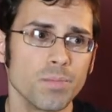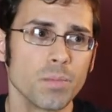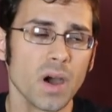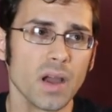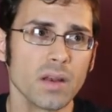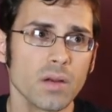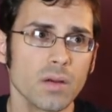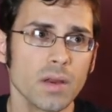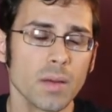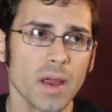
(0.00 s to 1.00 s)
But
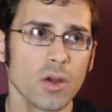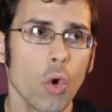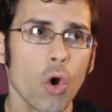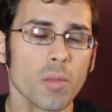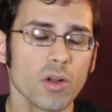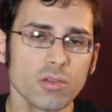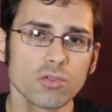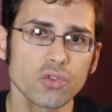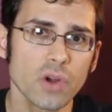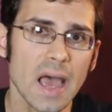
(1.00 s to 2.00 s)
yeah, my normal
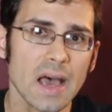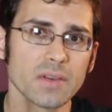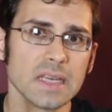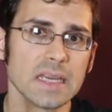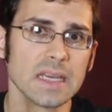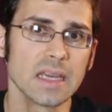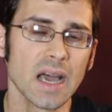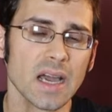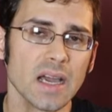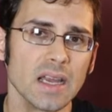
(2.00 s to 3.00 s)
traveling
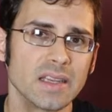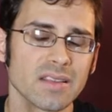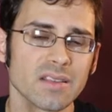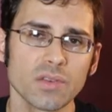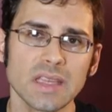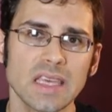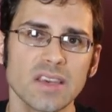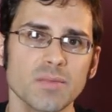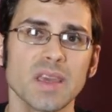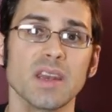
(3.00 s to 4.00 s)
it doesn't really
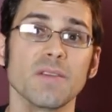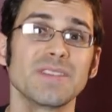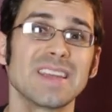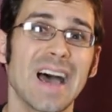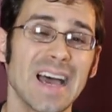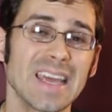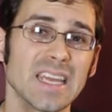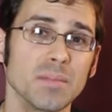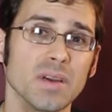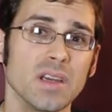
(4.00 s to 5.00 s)
give me enough
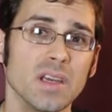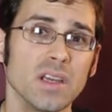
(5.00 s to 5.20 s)
time